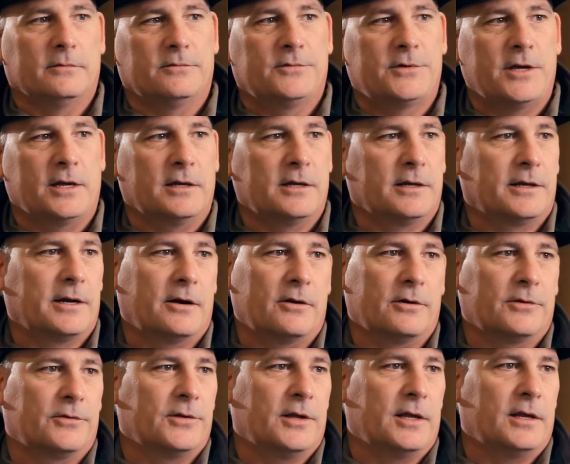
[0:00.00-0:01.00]
taking
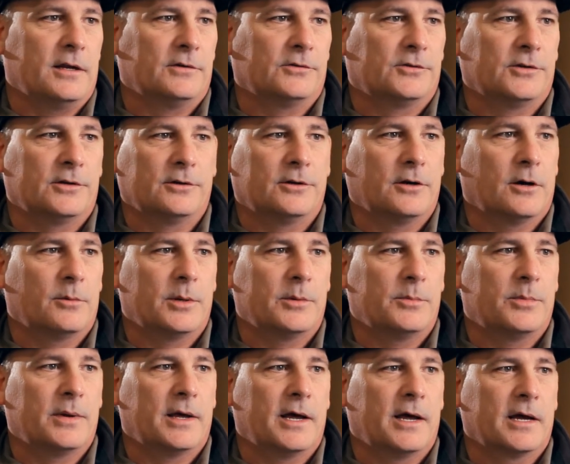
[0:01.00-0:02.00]
care of things and
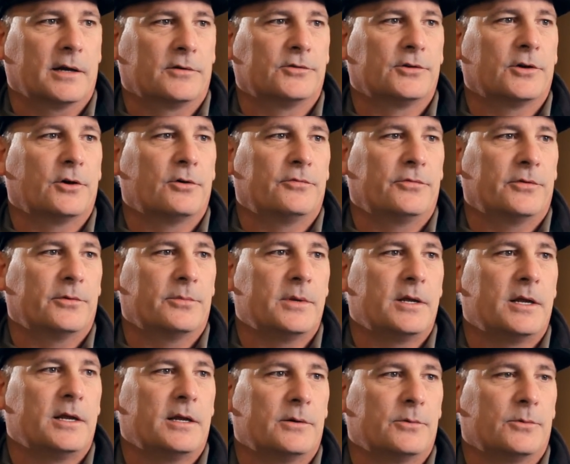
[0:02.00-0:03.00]
coming back. So for
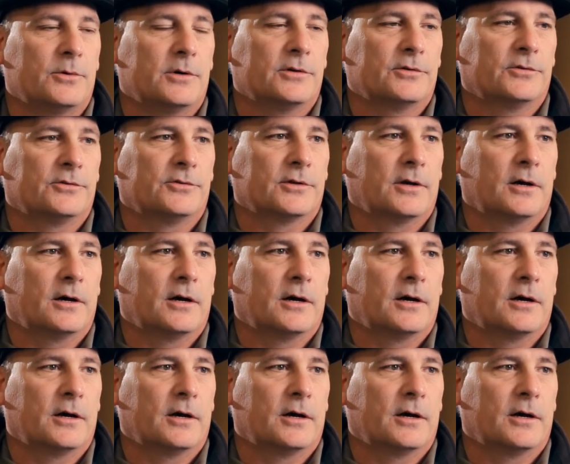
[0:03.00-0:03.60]
me, it was